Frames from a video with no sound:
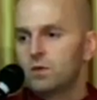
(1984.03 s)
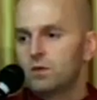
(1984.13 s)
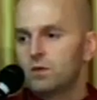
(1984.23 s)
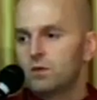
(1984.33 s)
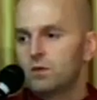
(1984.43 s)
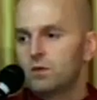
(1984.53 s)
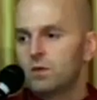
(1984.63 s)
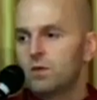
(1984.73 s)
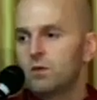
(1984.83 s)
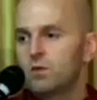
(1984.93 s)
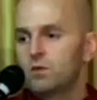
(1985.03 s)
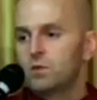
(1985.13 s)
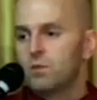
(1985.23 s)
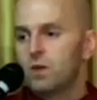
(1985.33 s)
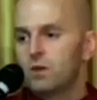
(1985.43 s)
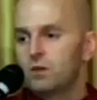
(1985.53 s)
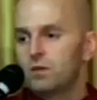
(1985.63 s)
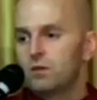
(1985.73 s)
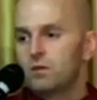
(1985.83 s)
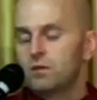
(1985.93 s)
it in a wholesome way.
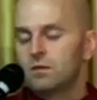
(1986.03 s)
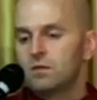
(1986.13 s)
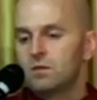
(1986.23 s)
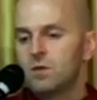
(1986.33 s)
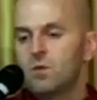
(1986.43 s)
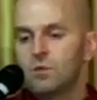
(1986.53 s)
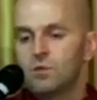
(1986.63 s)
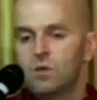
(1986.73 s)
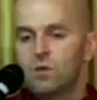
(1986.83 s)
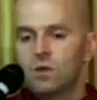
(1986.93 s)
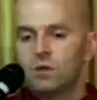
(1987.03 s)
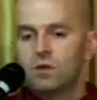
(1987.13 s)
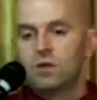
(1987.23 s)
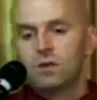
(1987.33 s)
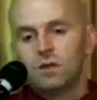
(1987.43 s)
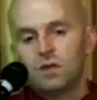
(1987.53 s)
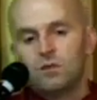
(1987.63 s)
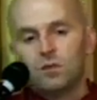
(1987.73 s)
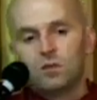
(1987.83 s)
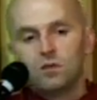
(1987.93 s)
So one by one,
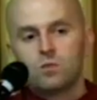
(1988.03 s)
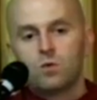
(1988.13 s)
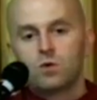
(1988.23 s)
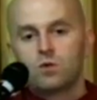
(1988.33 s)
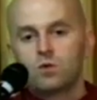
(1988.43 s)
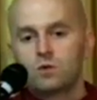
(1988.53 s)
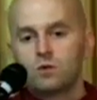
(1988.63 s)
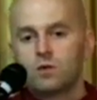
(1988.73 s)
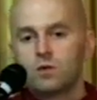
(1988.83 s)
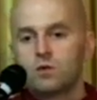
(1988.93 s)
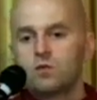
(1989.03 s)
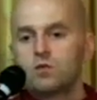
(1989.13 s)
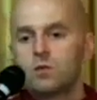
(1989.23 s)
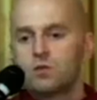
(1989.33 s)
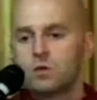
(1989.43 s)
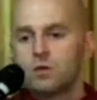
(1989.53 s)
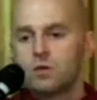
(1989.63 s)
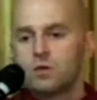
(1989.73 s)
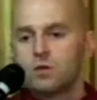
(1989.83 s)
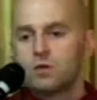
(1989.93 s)
if you could support your children
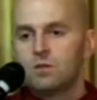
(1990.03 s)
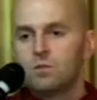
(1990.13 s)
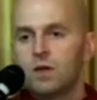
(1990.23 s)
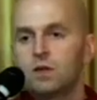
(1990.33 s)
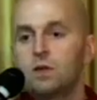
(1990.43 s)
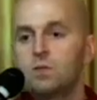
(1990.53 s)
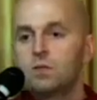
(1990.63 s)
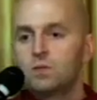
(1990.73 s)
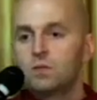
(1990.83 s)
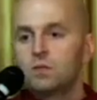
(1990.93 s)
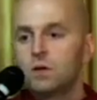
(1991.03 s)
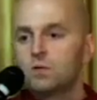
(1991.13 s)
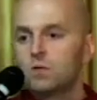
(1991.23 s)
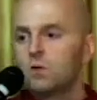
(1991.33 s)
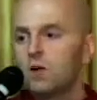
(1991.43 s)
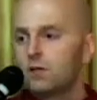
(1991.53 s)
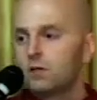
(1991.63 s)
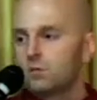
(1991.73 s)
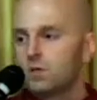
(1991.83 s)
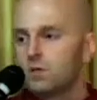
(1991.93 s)
by keeping the precepts or breaking
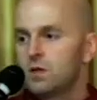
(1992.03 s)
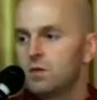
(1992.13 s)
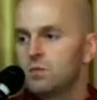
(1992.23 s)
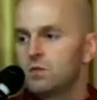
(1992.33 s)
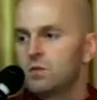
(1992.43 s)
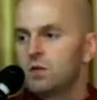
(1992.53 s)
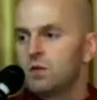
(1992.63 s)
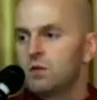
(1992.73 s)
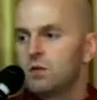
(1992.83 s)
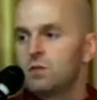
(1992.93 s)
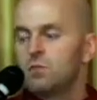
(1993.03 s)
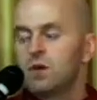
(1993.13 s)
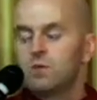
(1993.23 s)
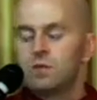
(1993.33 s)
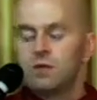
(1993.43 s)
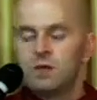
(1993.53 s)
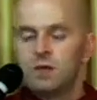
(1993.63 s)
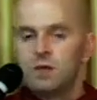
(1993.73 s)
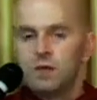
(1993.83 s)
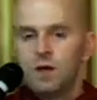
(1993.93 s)
the precepts. So the Brahmin
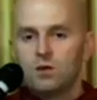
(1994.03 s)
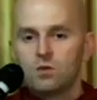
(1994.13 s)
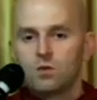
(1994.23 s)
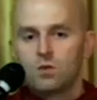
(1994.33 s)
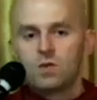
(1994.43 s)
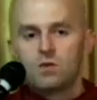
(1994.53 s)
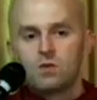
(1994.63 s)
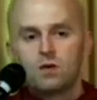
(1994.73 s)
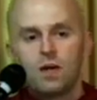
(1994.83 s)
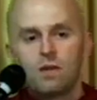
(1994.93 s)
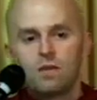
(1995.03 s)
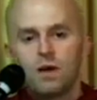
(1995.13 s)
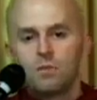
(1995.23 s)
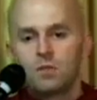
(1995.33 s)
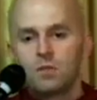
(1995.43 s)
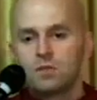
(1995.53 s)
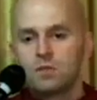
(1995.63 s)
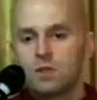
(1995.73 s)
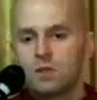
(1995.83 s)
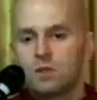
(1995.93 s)
householder, he still had that much of a
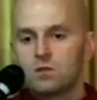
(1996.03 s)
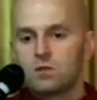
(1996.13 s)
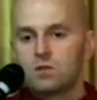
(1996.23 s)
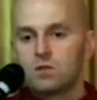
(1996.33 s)
sense